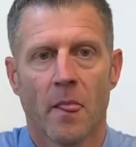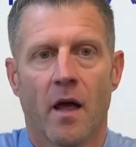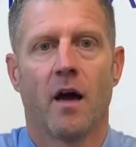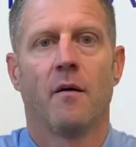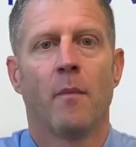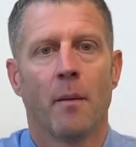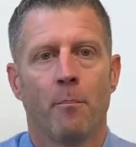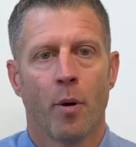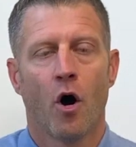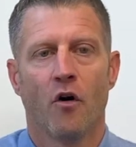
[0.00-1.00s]
My
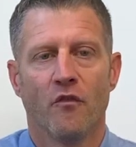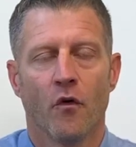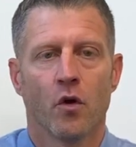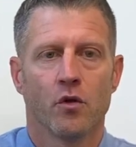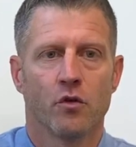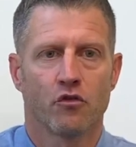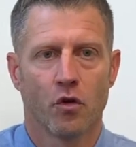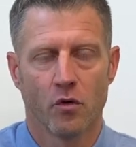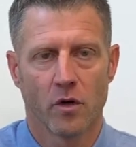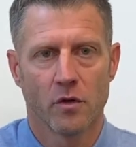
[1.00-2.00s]
portfolio is
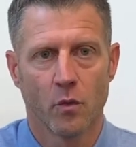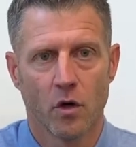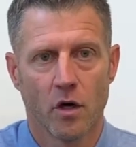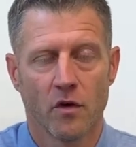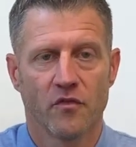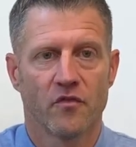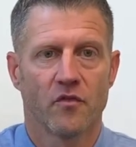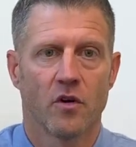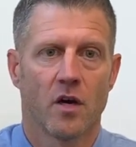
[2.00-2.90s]
currently worth